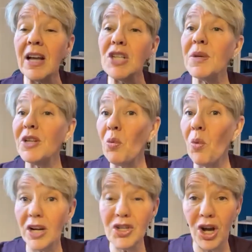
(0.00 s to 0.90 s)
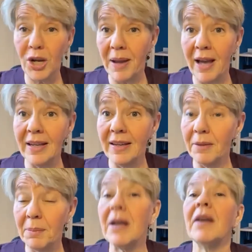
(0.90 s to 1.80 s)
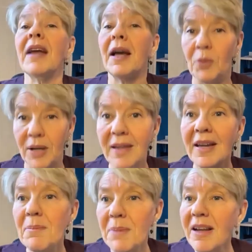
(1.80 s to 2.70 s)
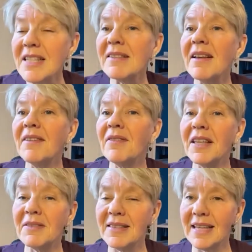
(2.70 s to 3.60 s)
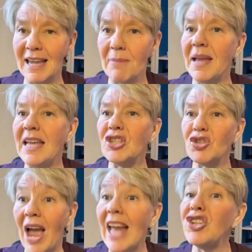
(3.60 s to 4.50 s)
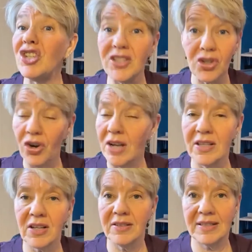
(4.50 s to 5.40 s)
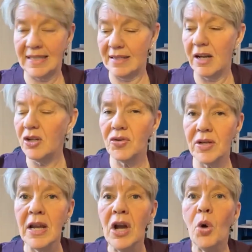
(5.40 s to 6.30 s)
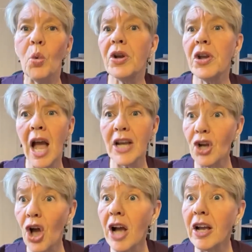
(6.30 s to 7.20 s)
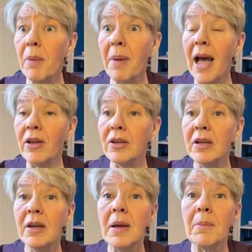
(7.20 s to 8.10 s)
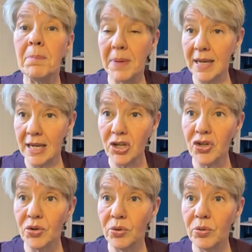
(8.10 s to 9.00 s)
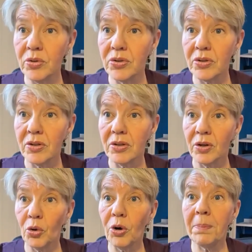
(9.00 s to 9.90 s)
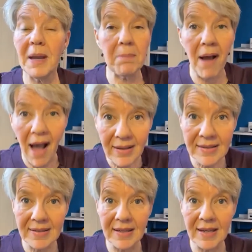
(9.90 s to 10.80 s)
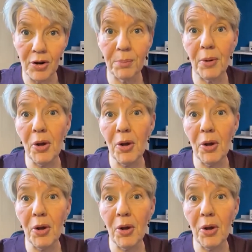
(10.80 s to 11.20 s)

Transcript: because we don't want to talk about, because the campaign strategies across the country were to not talk about big issues or big policy